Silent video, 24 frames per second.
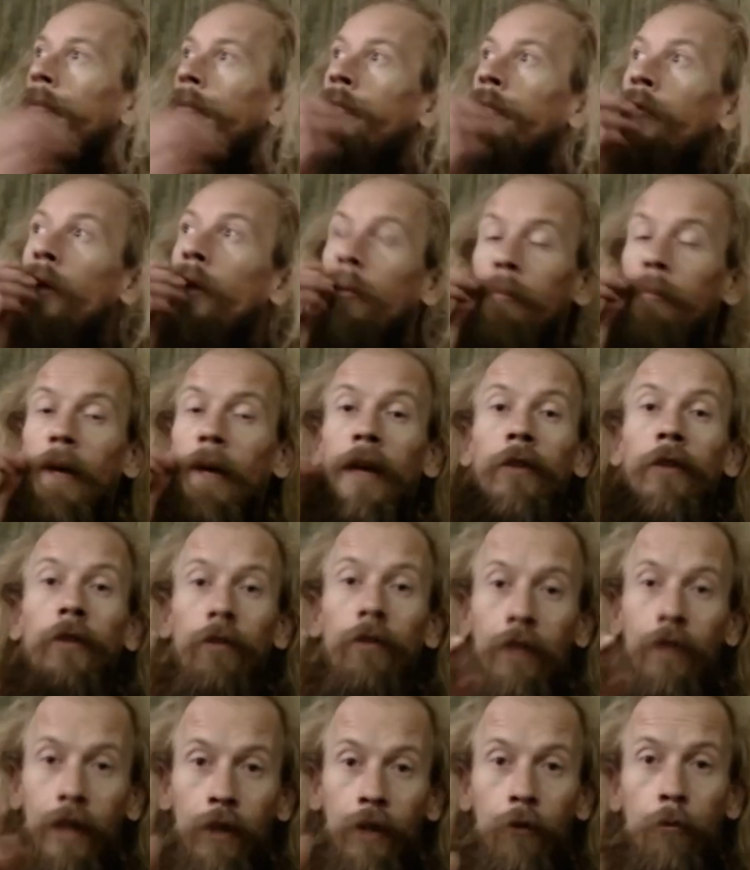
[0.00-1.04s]
Not
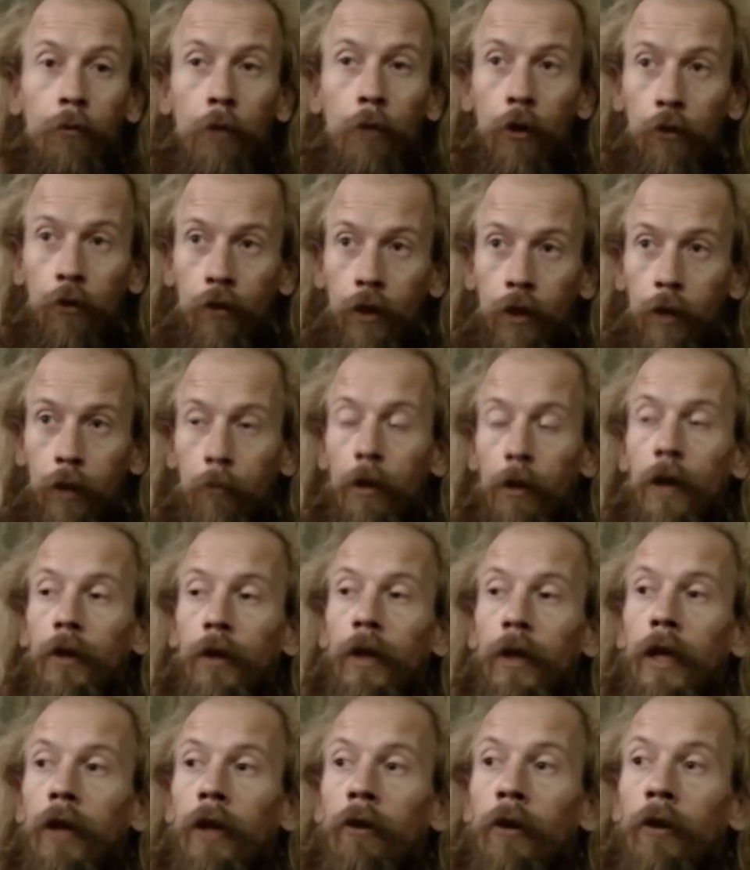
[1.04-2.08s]
massively, it's mostly about
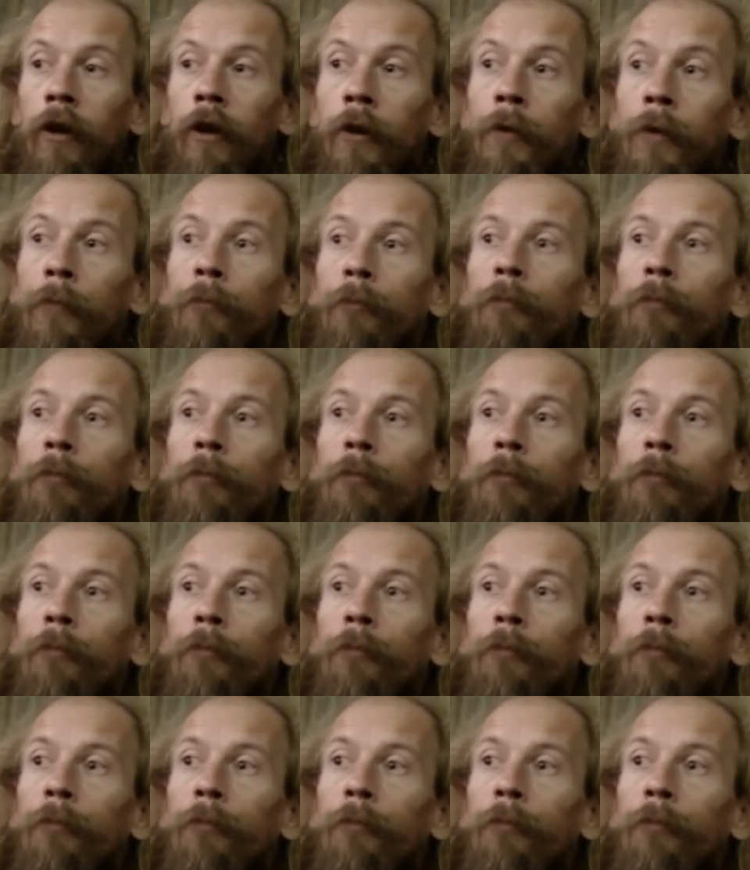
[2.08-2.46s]
Nero.